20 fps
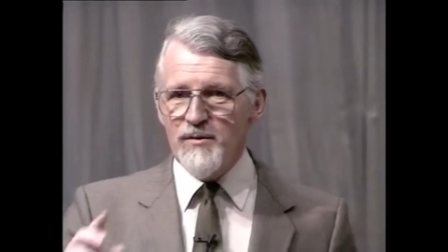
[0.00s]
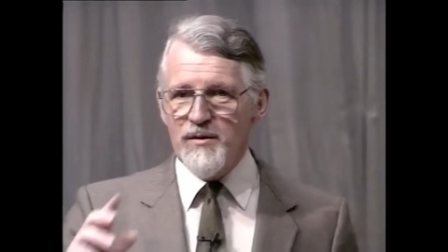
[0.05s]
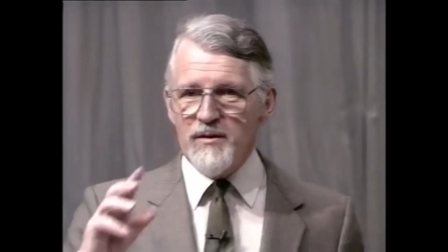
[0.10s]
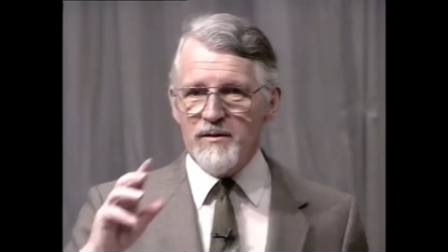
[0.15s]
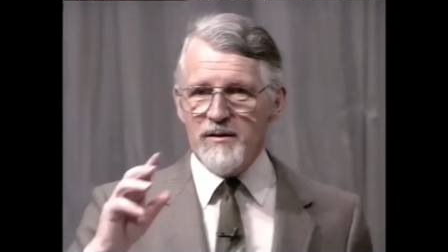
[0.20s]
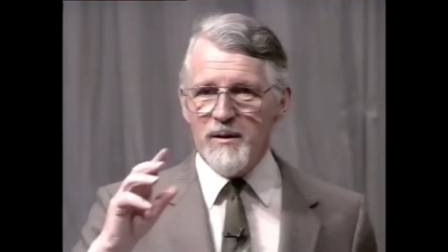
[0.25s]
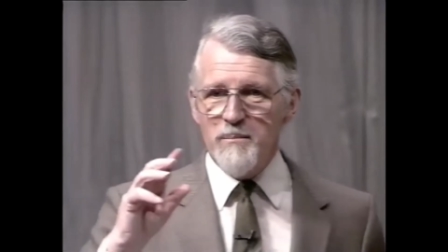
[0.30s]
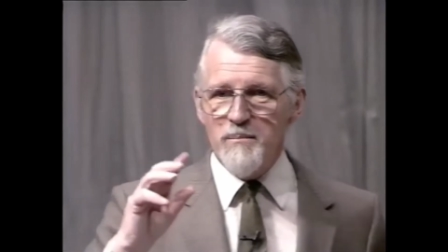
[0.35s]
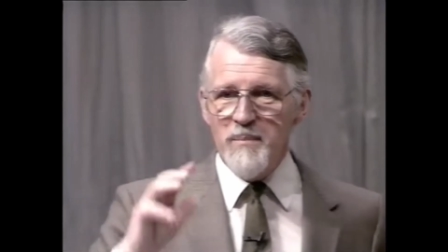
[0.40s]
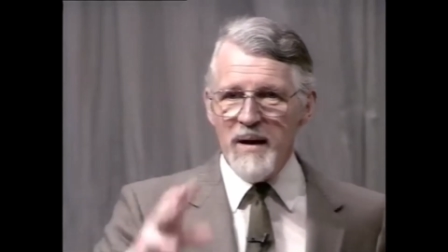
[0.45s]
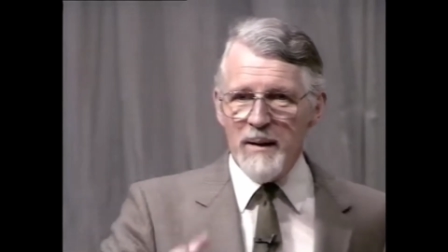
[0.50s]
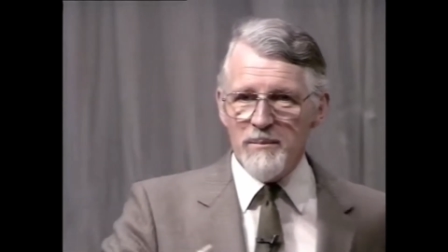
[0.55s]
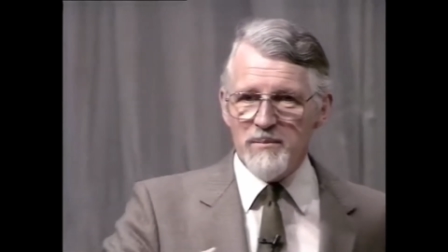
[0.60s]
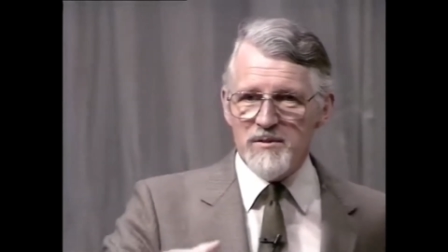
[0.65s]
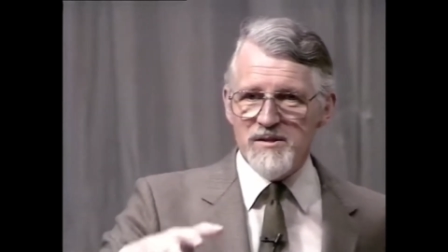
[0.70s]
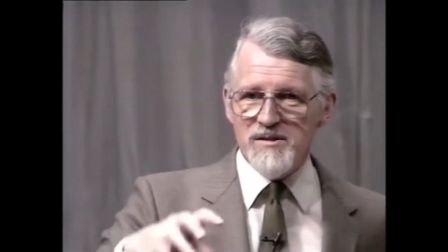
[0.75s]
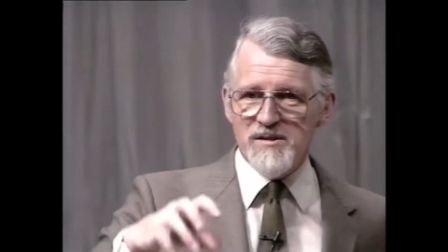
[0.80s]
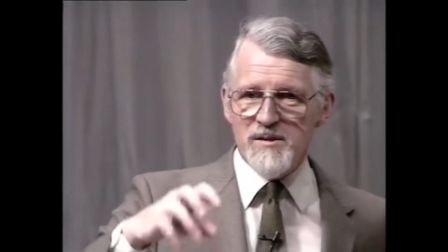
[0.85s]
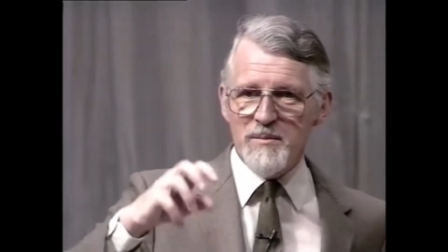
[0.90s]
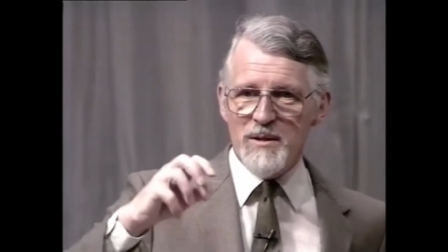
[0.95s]
that the
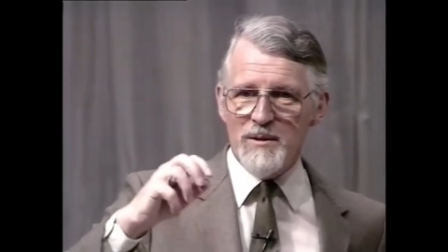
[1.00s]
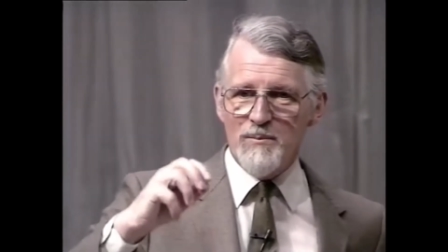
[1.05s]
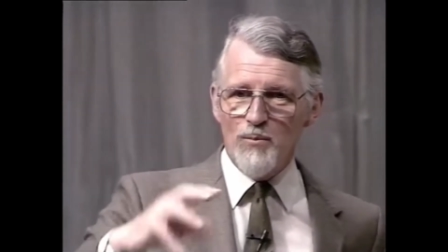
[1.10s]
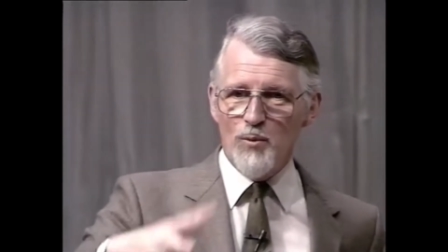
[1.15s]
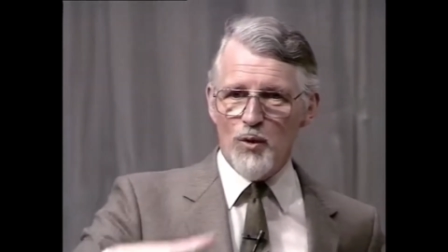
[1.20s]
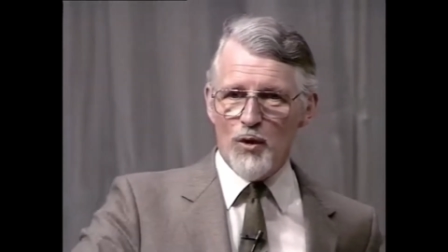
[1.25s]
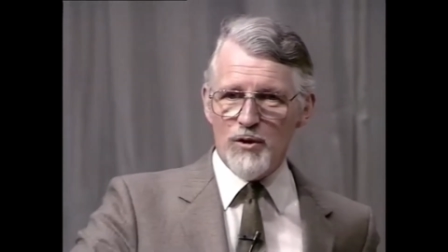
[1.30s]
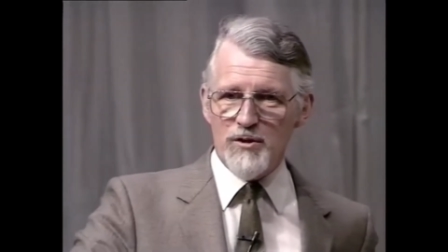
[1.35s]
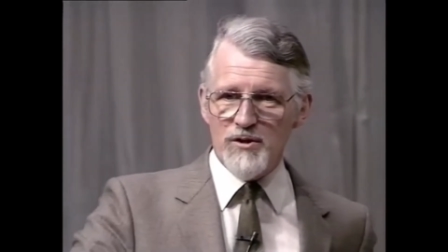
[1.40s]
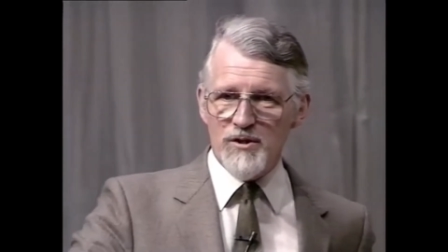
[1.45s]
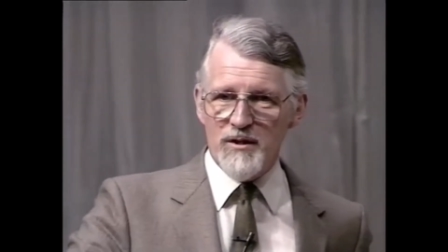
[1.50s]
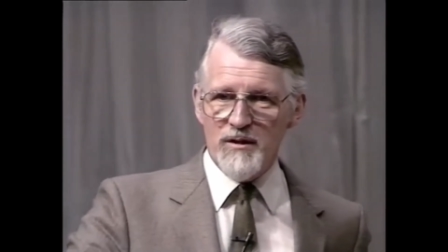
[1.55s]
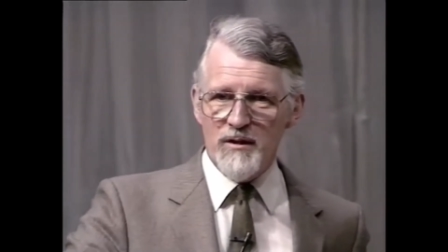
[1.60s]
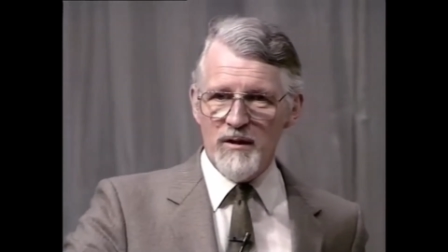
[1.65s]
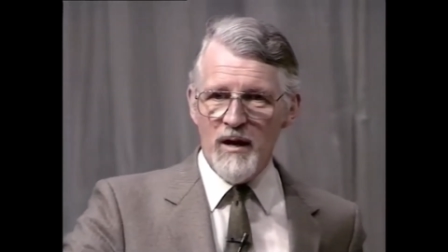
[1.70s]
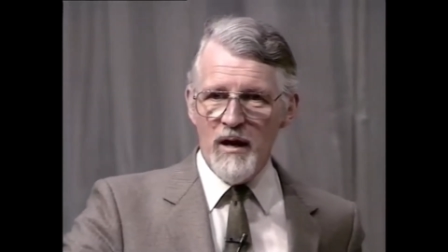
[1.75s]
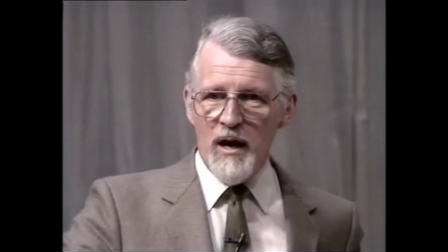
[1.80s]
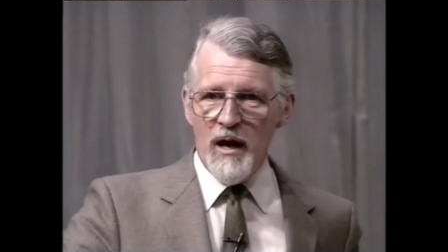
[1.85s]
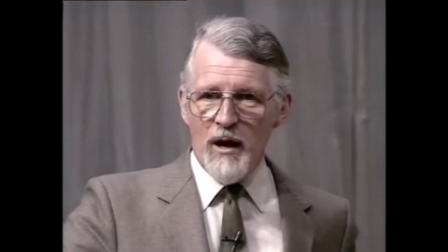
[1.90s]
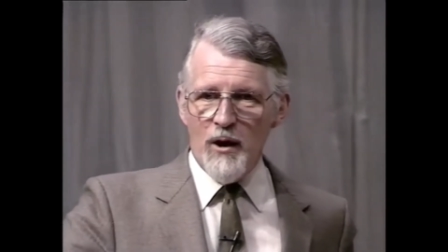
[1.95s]
baptism in water
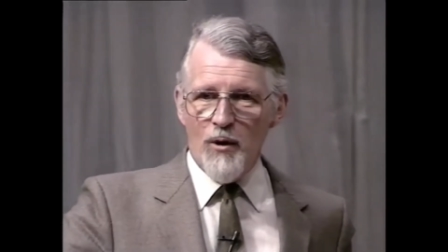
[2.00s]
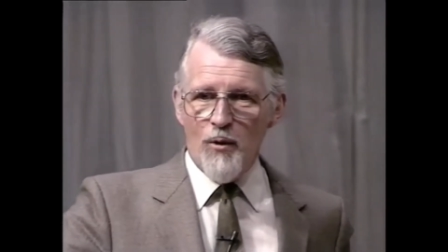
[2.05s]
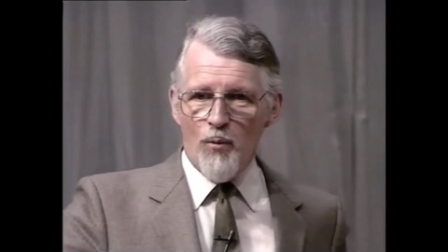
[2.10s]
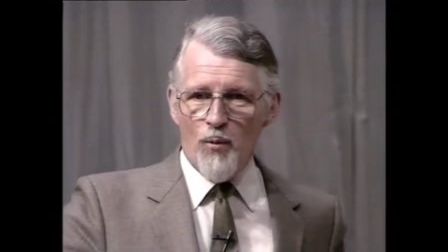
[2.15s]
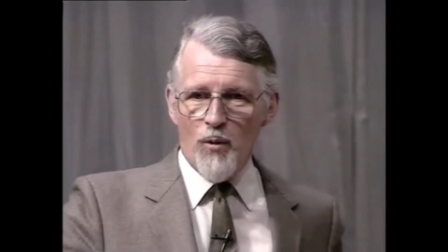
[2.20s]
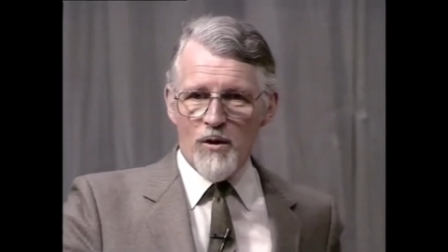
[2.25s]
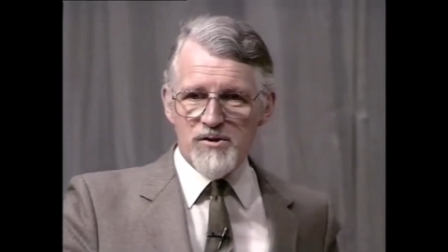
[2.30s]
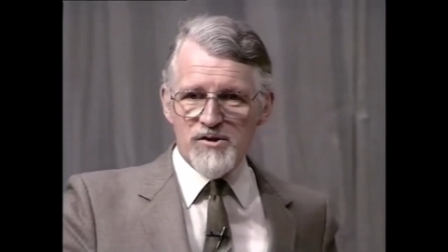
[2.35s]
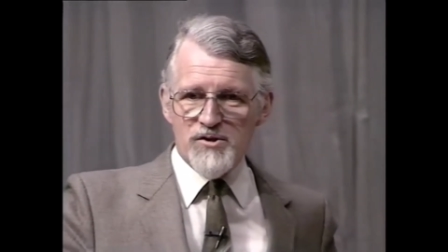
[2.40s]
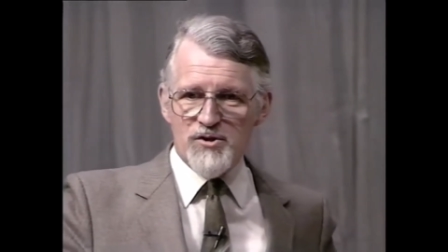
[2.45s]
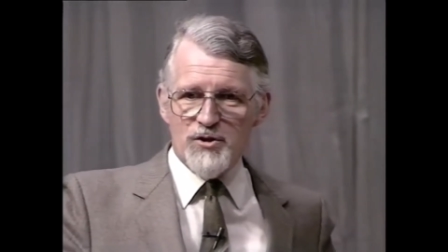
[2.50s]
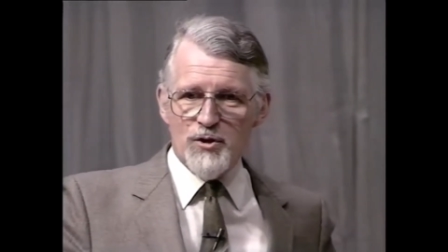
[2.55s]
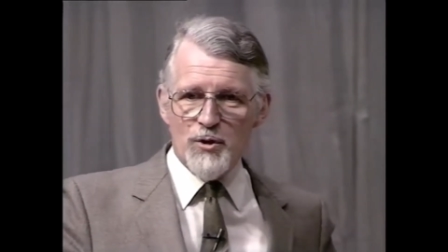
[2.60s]
was